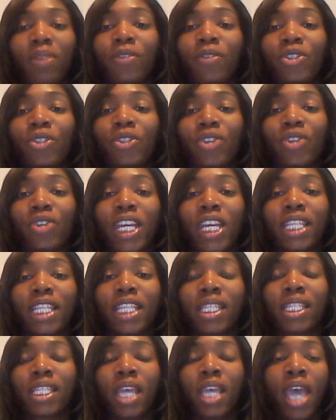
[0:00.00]
Strands,
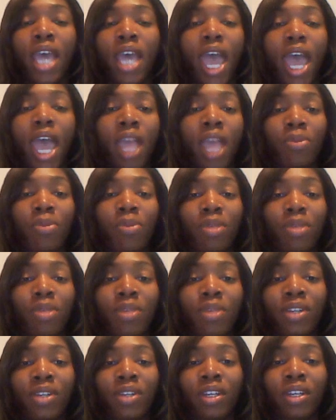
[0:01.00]
a premier
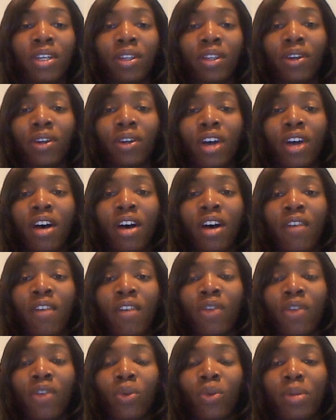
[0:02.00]
dealer of
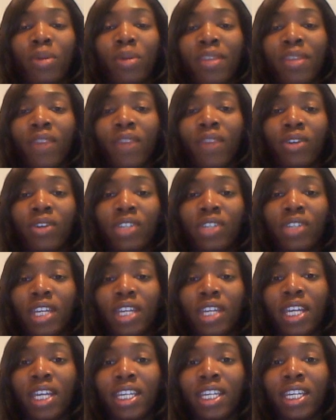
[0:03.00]
Remy Virgin
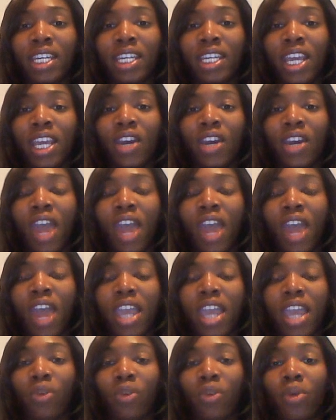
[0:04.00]
Indian hair and
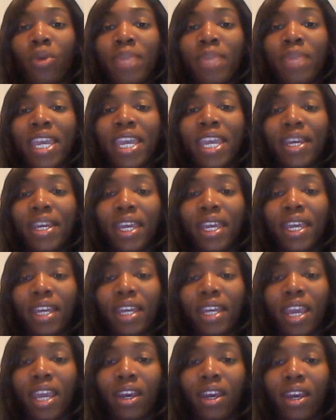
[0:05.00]
Remy Indian
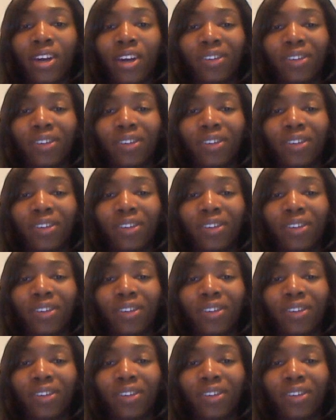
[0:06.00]
hair.